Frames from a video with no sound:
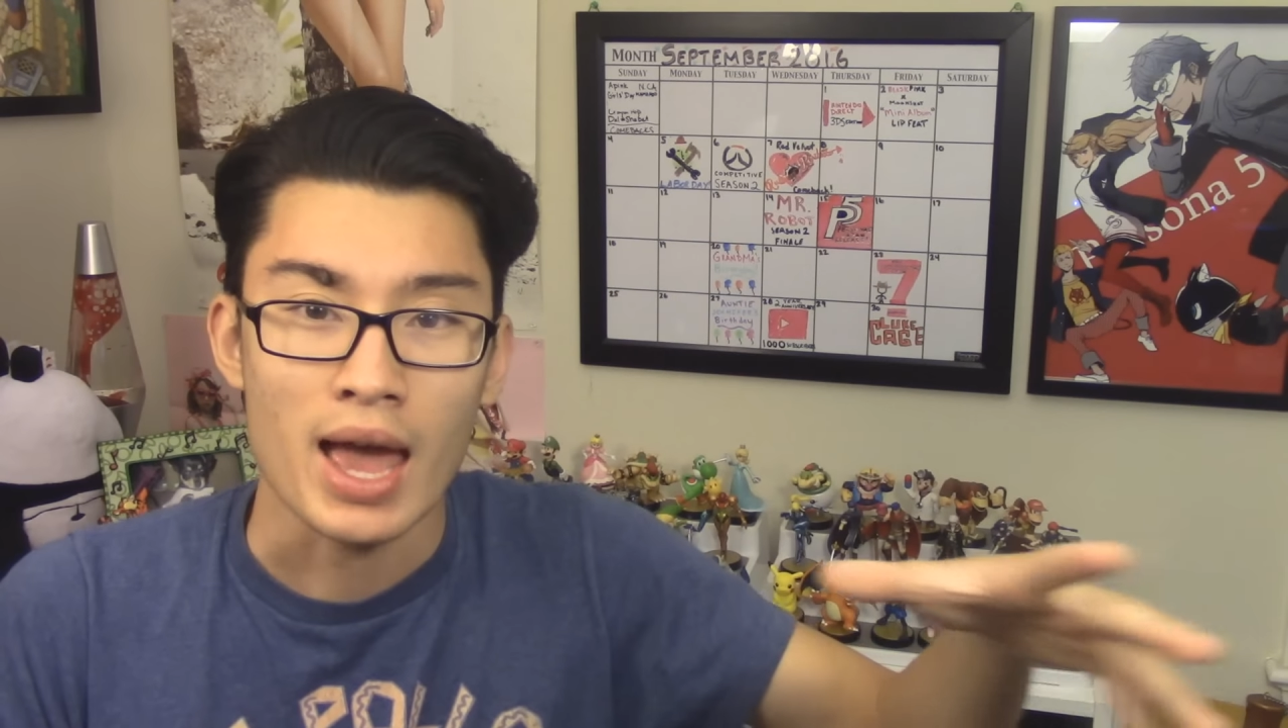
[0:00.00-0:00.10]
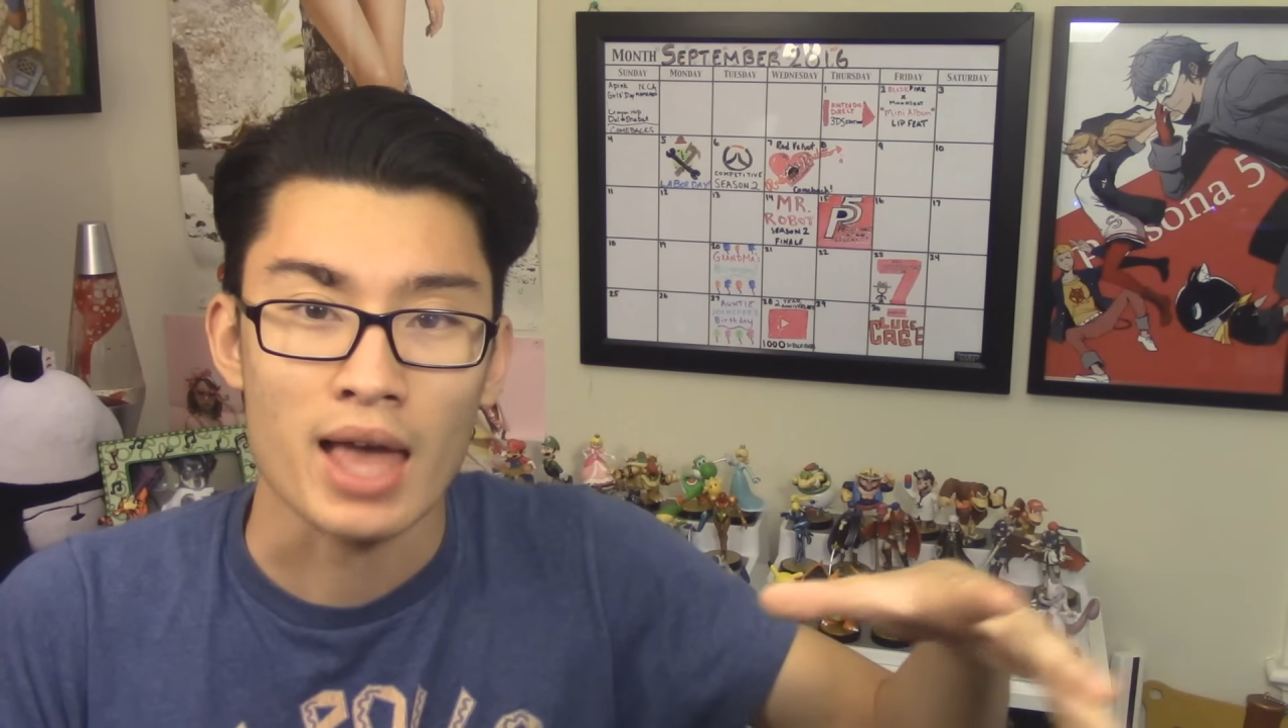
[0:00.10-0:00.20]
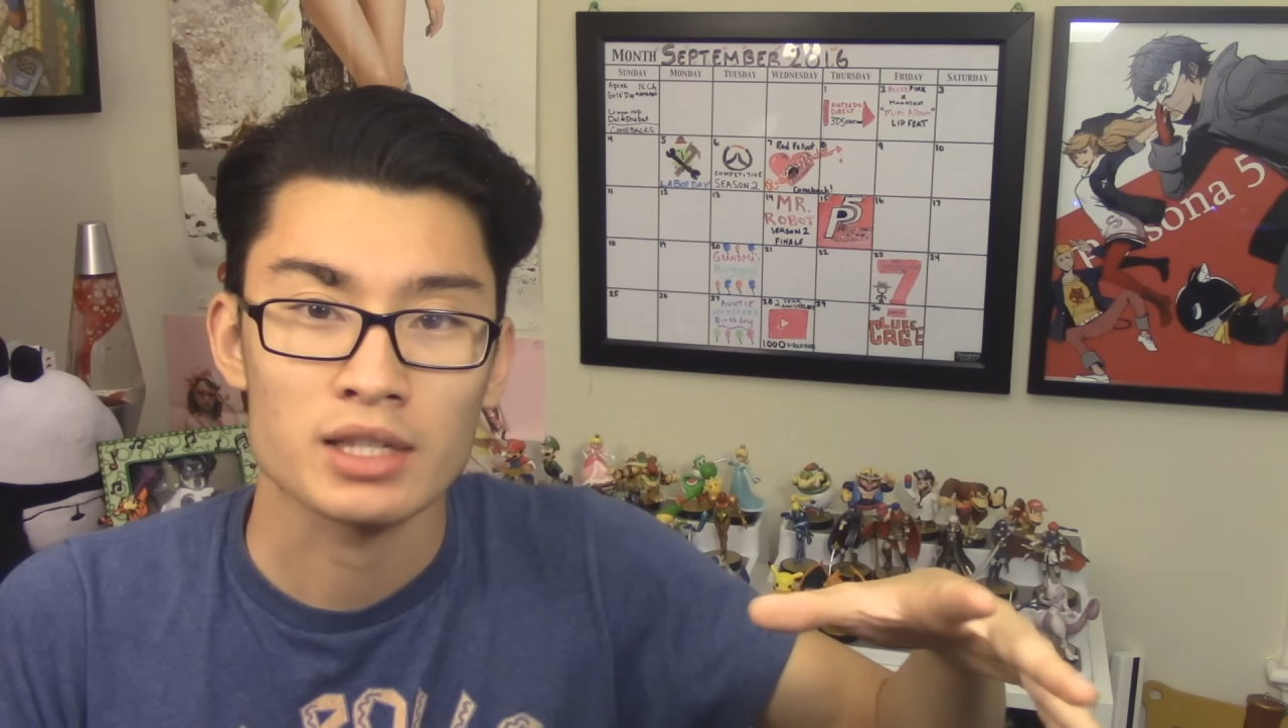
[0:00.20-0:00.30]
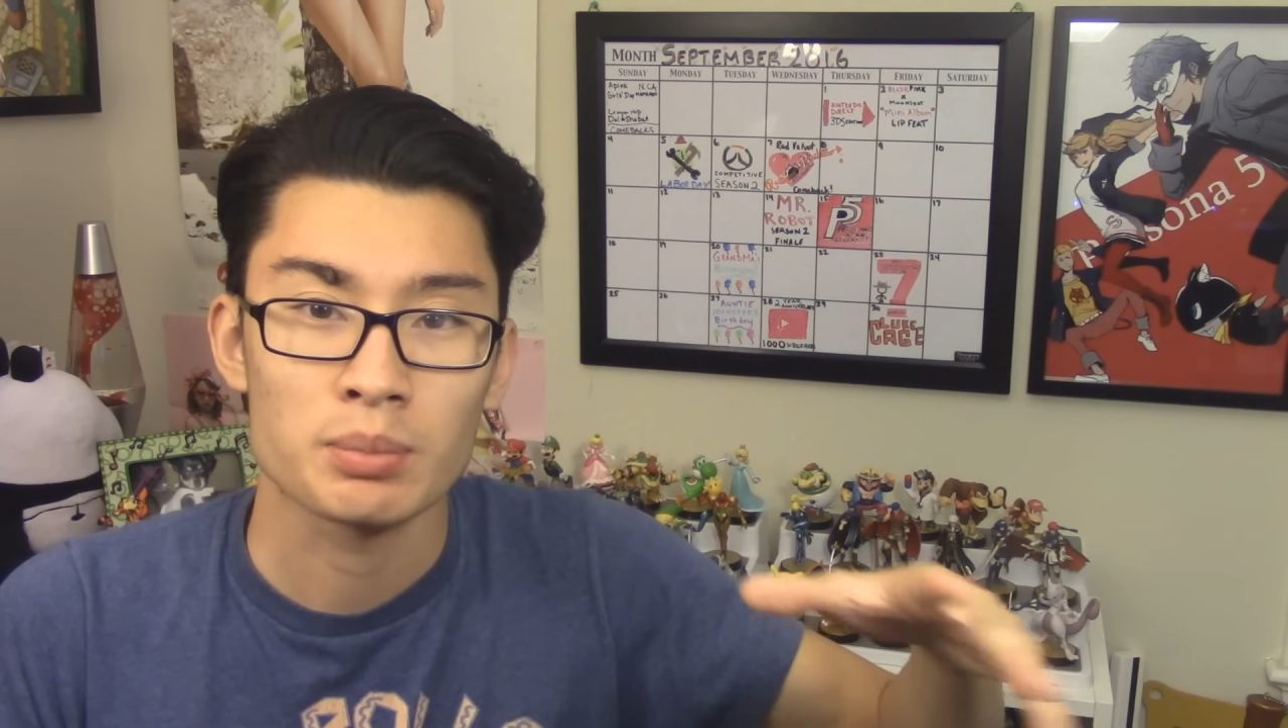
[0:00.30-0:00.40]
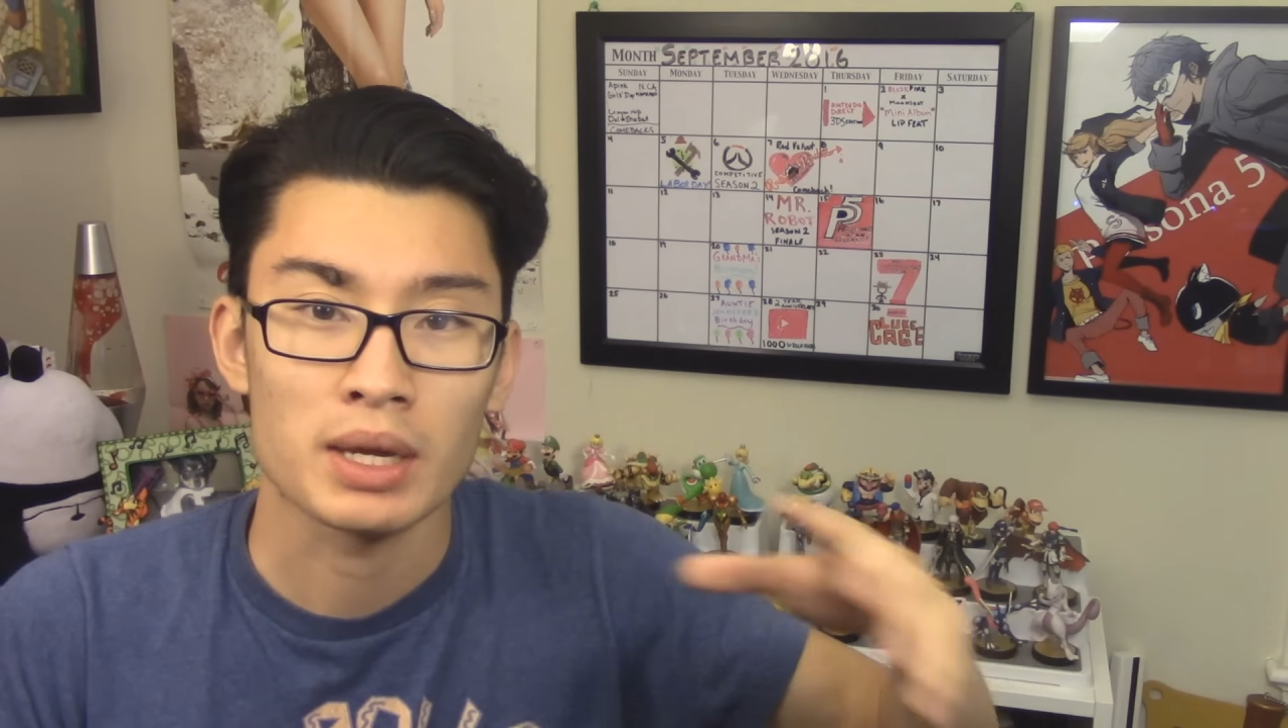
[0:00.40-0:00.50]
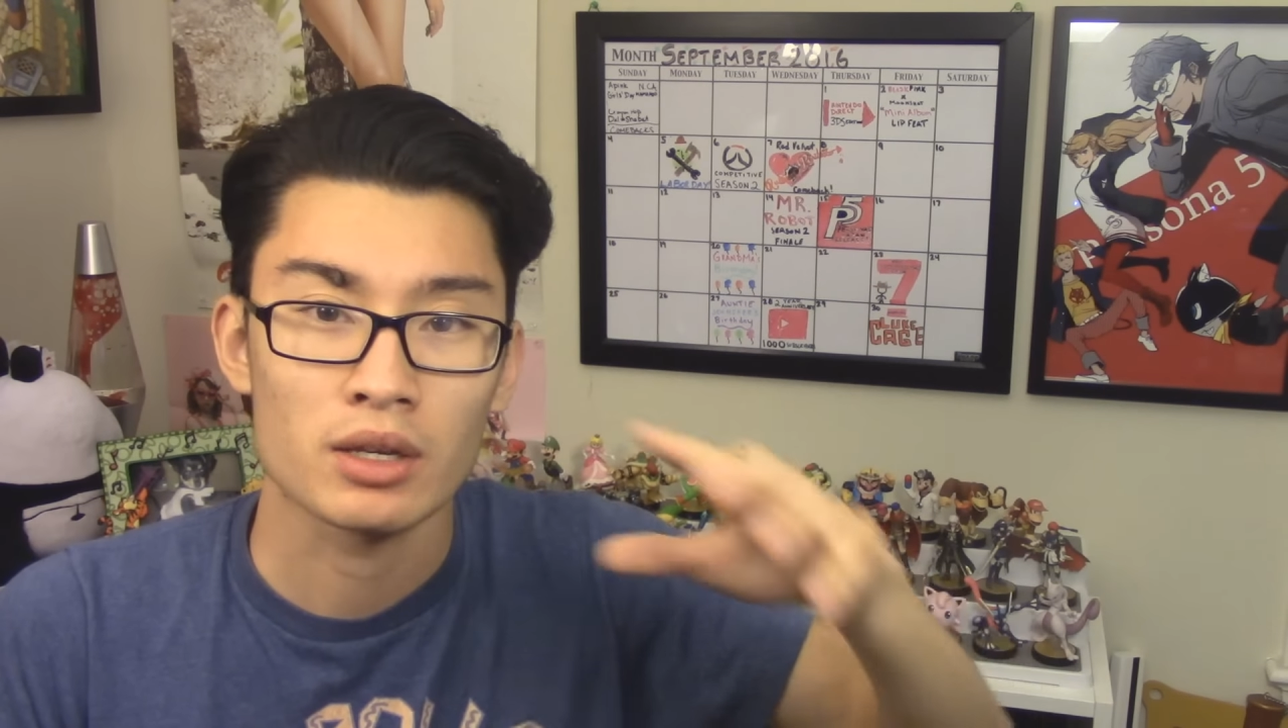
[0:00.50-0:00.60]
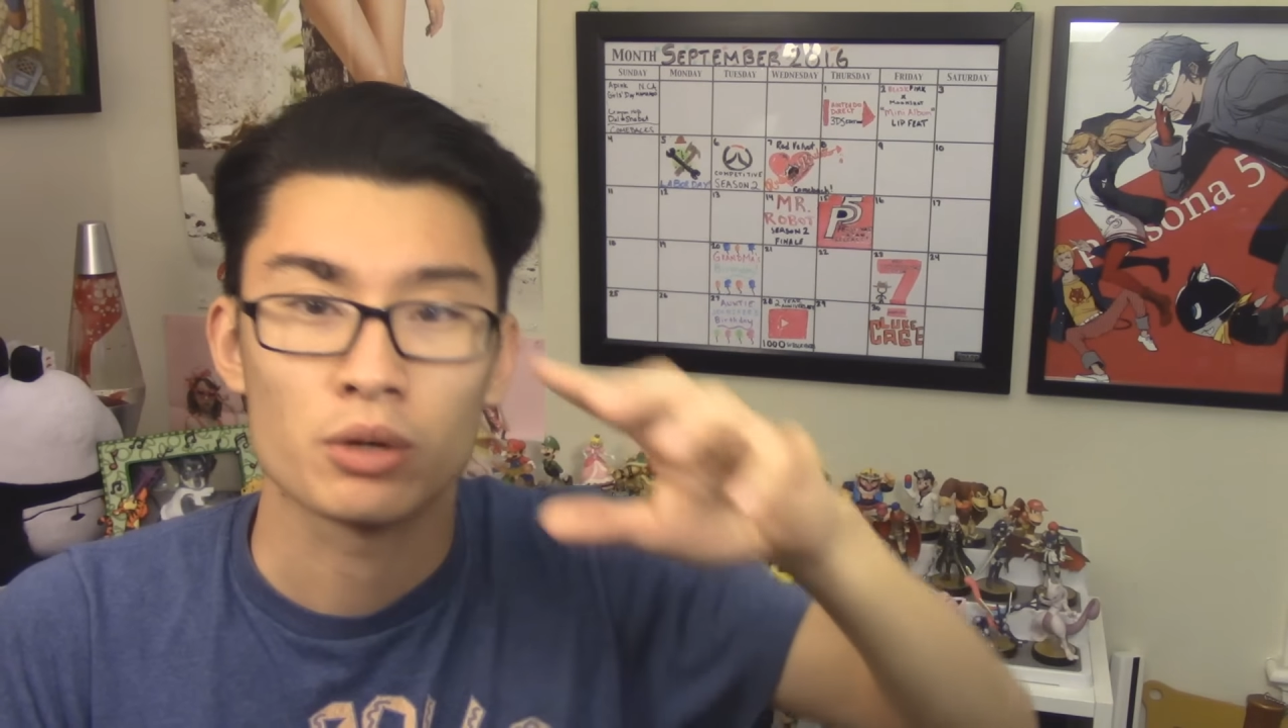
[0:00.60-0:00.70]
aspect,